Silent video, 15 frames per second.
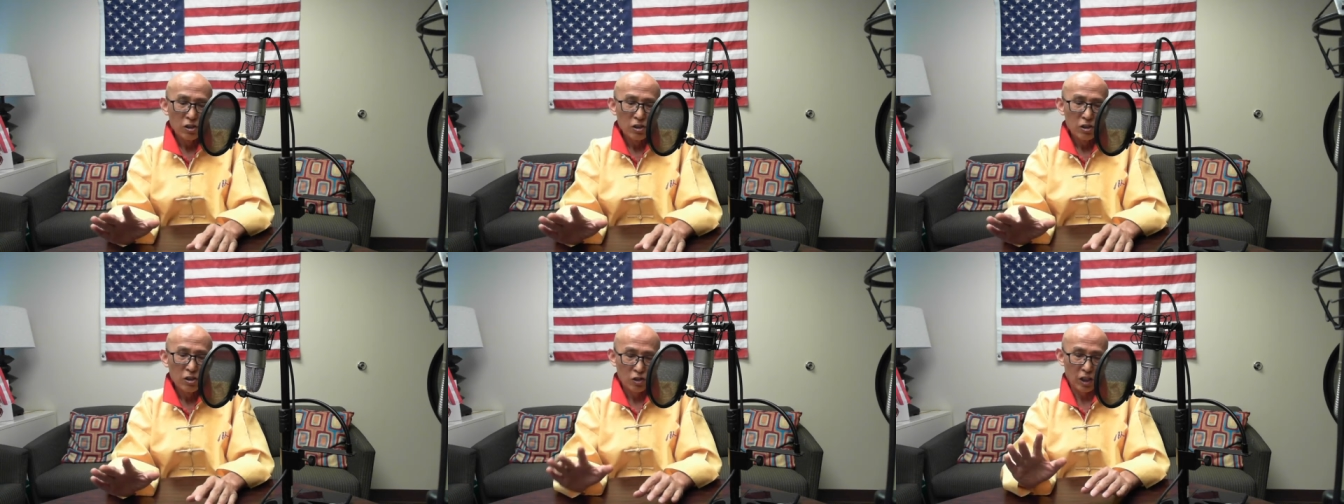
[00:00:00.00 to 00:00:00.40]

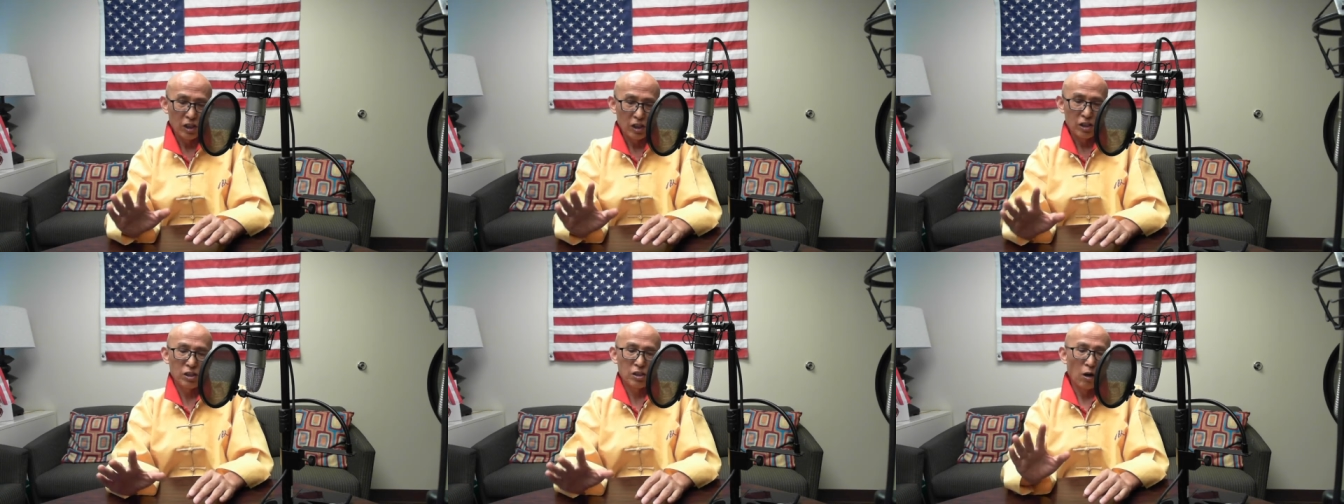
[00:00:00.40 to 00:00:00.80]

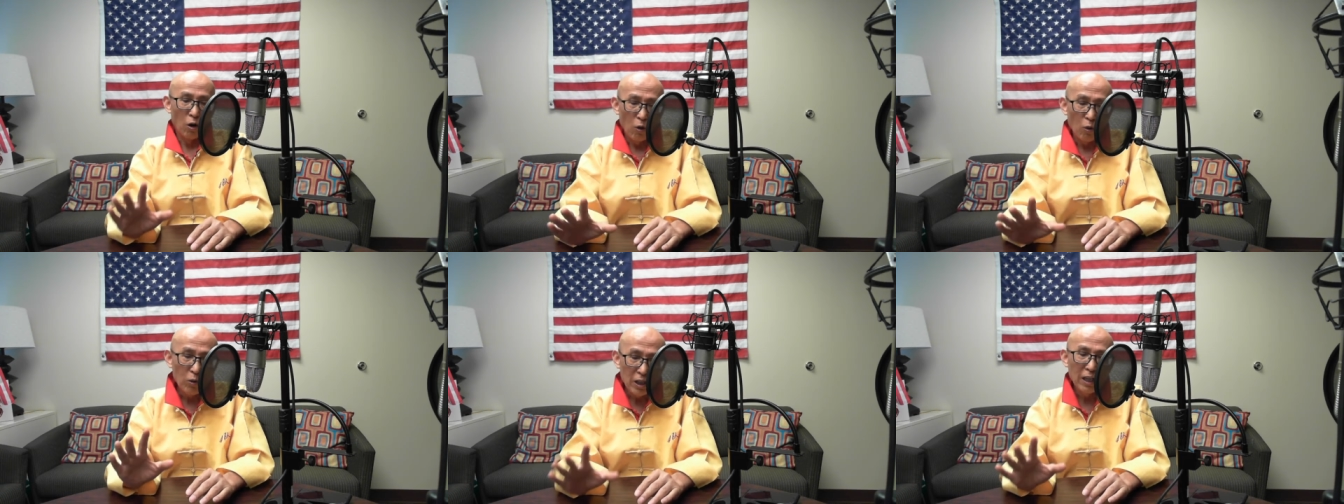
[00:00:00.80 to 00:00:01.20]
Just
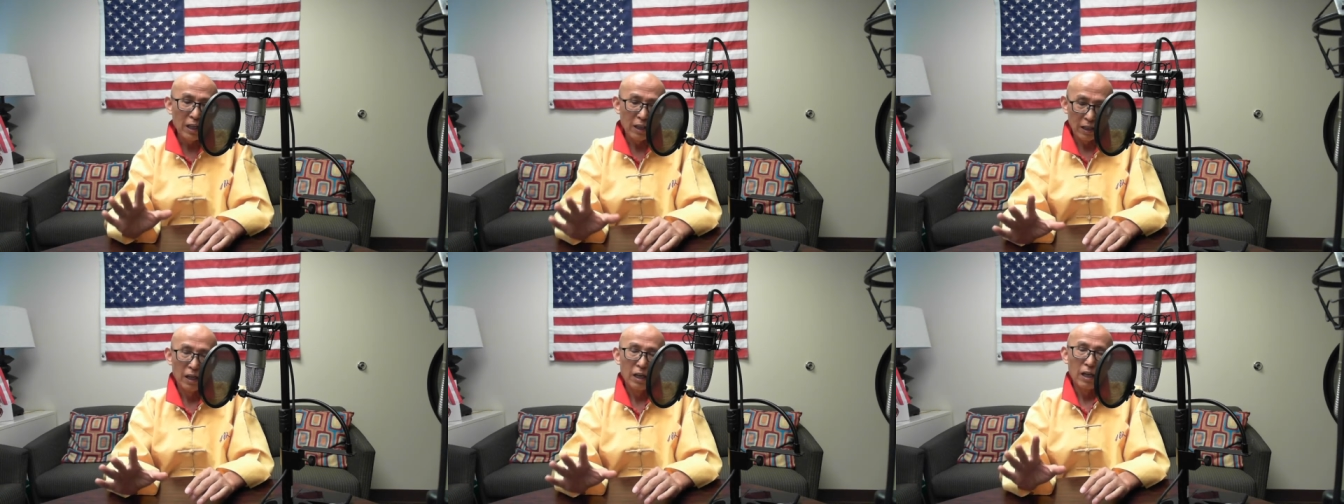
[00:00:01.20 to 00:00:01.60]
all we
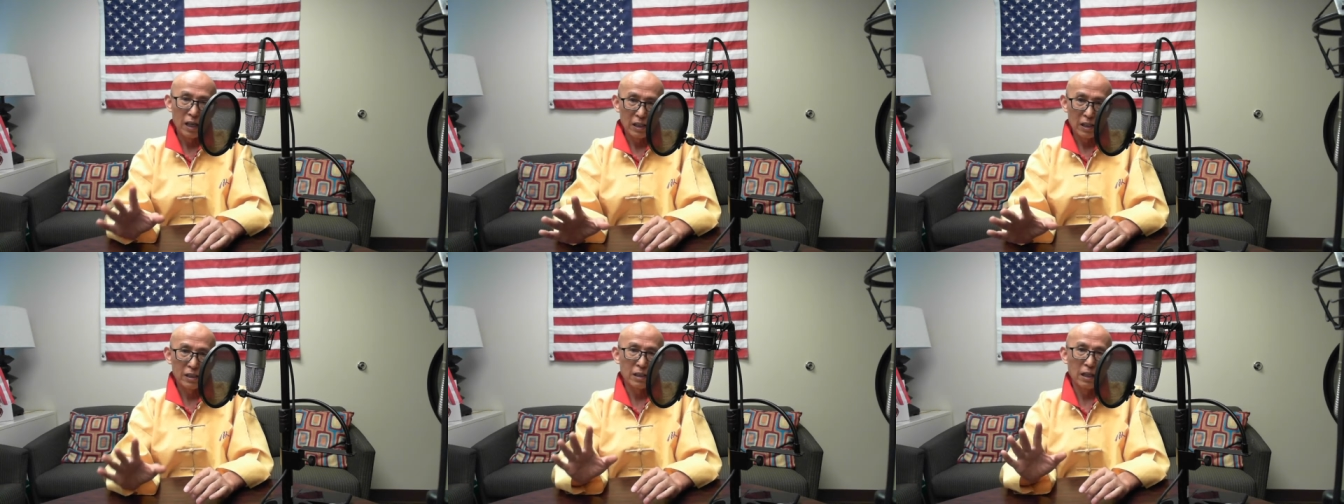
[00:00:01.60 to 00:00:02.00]
did
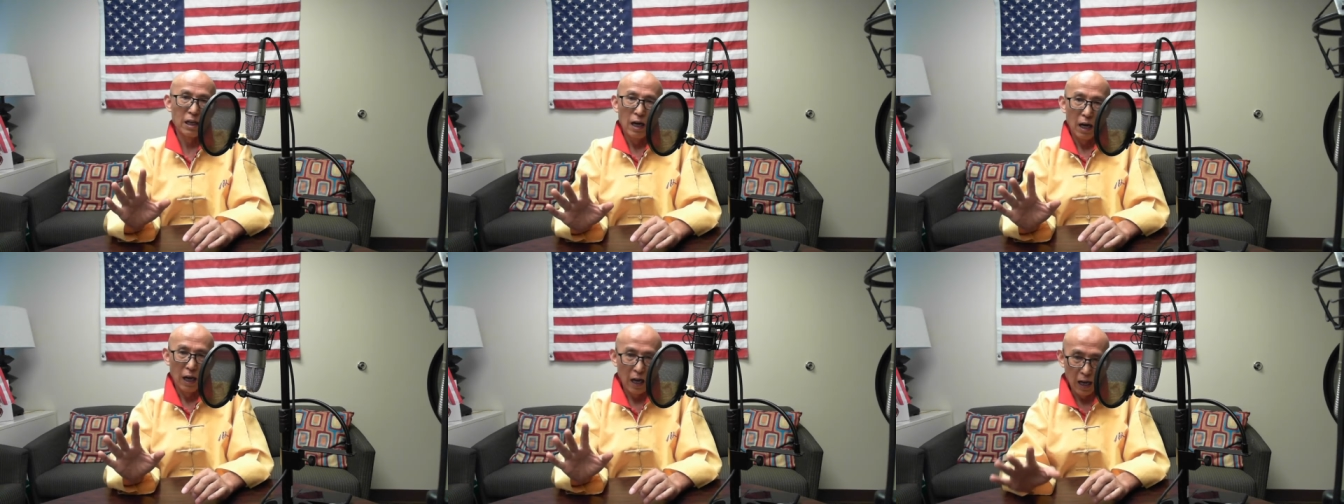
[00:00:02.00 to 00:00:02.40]
is
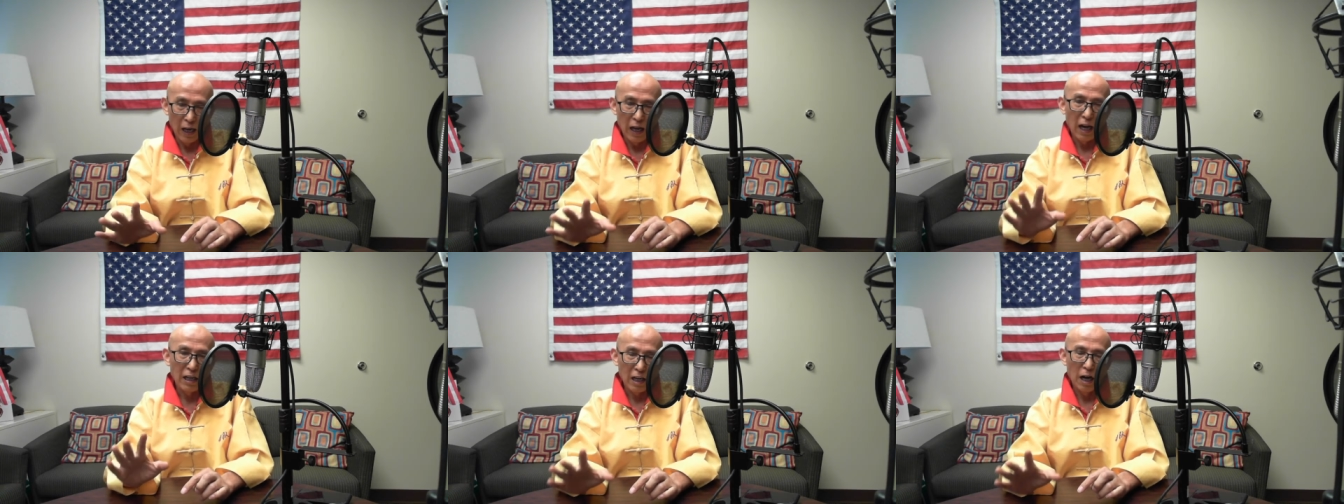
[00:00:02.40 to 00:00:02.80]
I
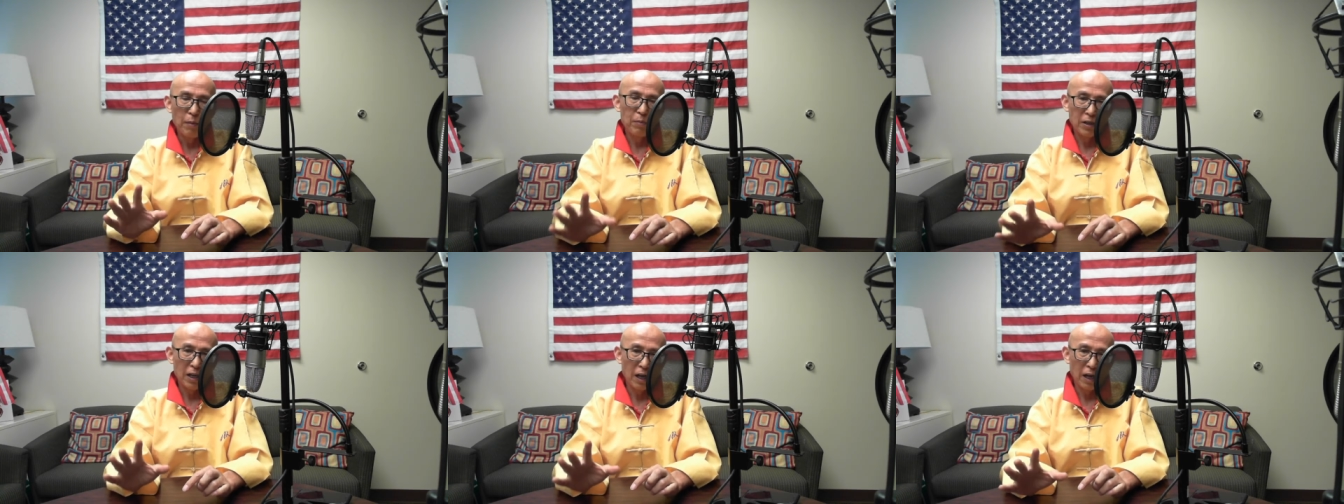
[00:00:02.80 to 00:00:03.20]

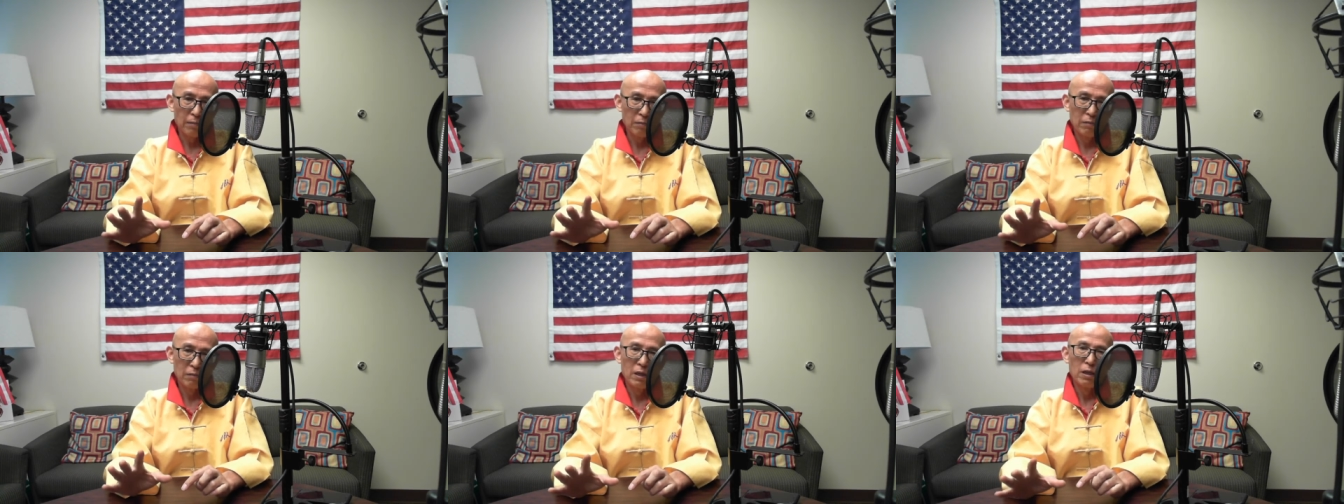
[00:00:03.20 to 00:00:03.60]
accompanied
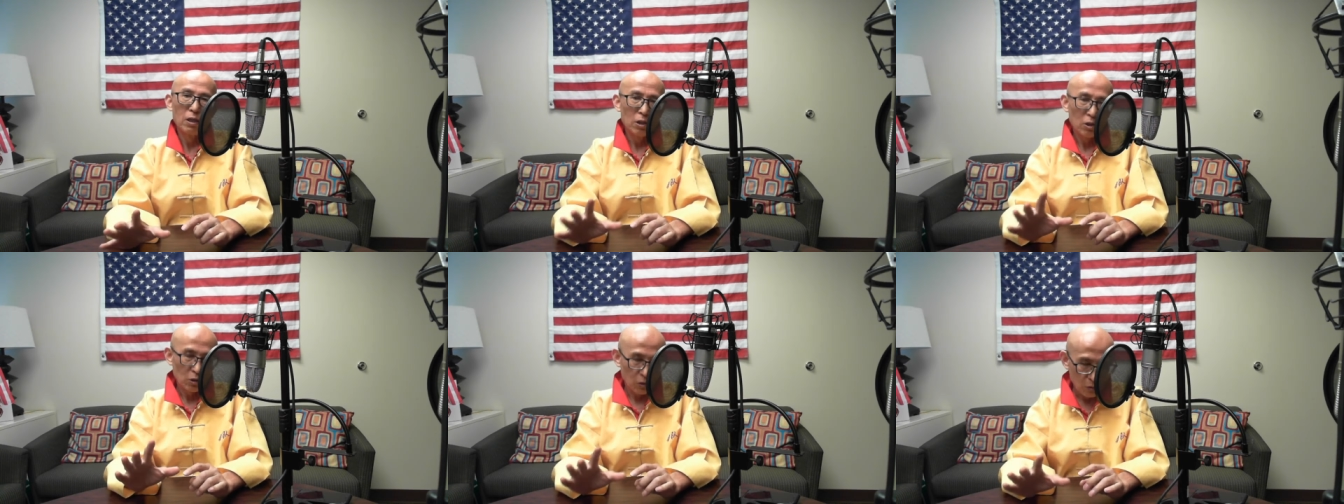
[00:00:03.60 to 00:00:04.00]
him
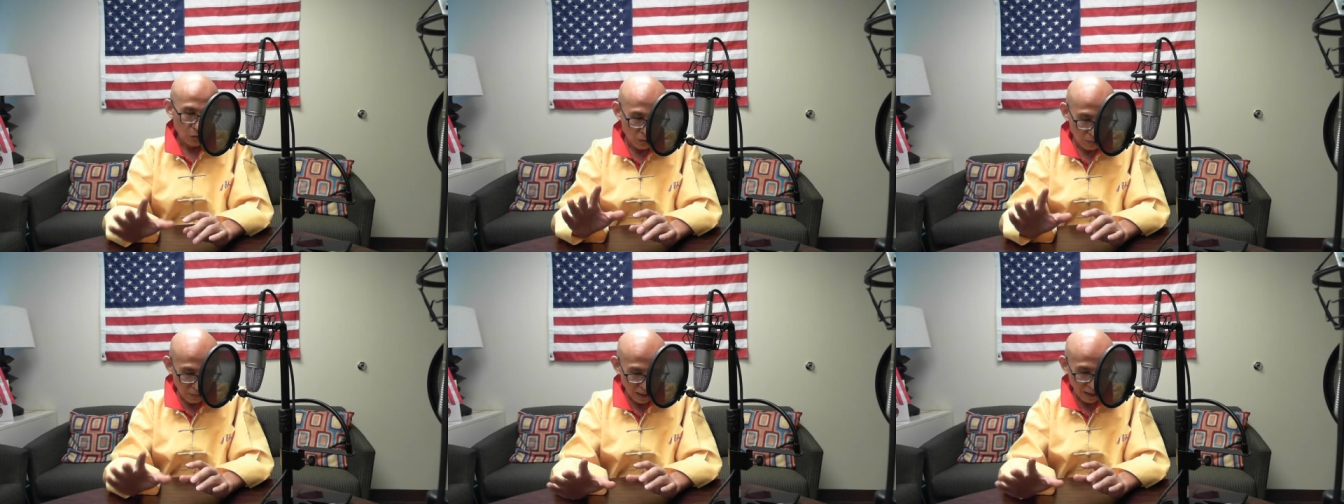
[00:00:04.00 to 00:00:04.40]
to do
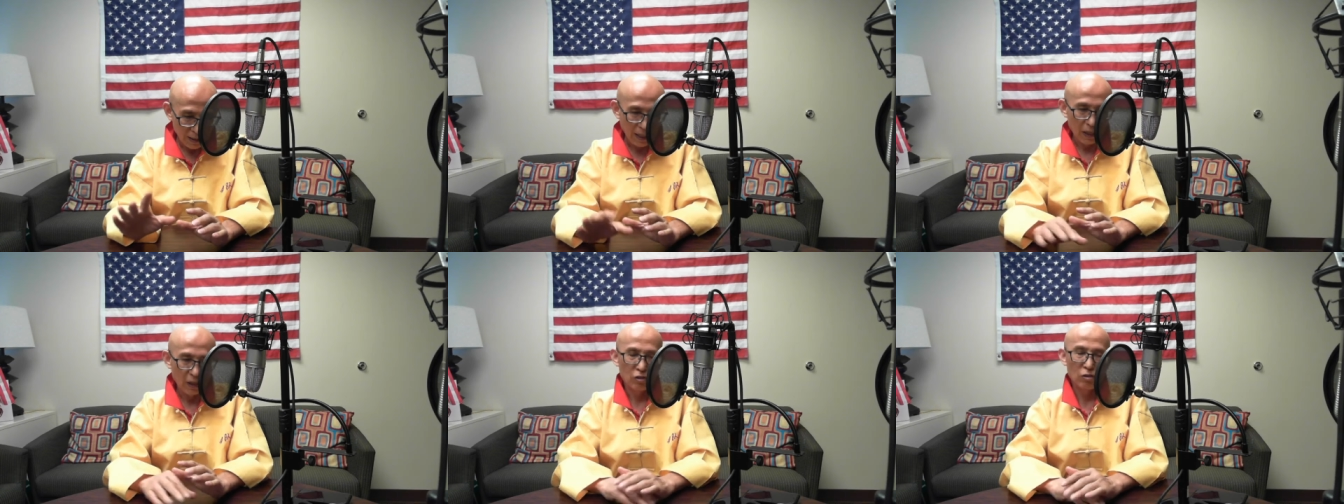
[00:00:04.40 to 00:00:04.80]
the
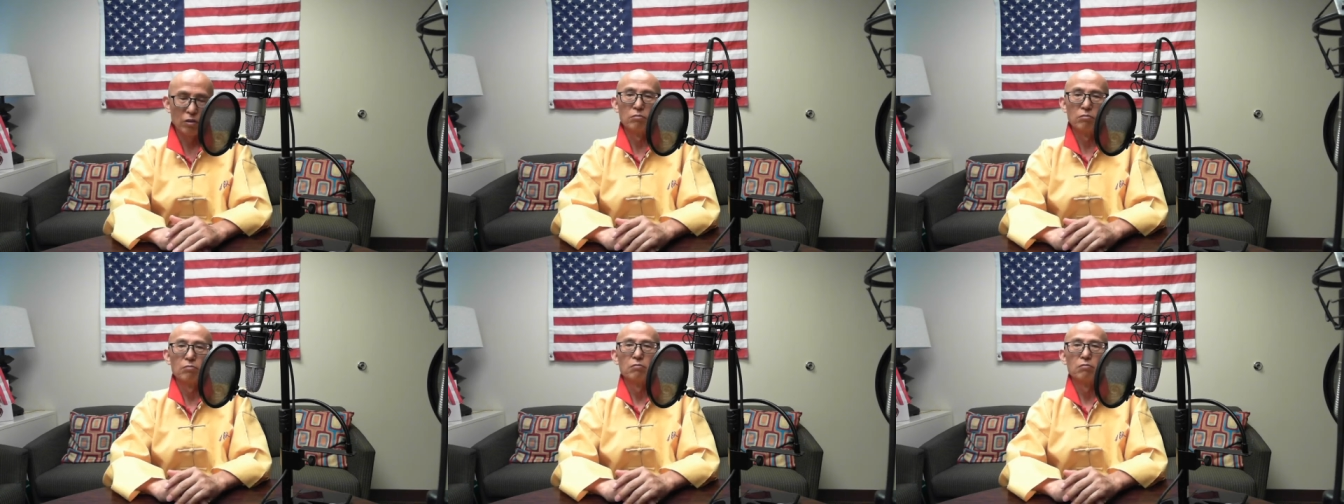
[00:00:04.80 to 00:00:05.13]
meditation.